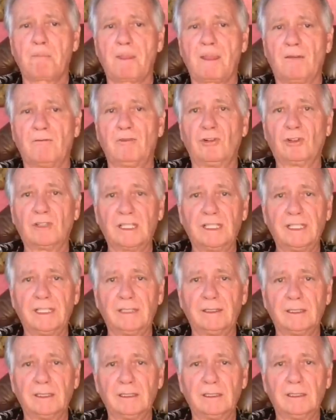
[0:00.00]
for
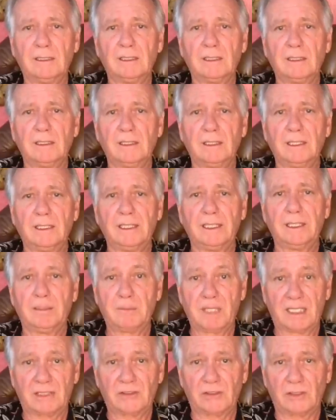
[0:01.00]
Lynn
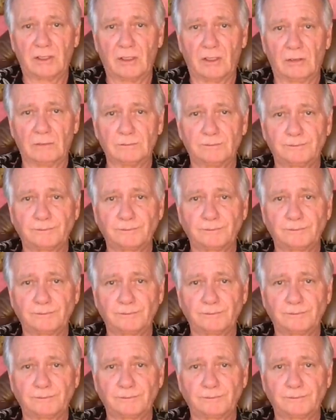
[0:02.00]
in Mexico.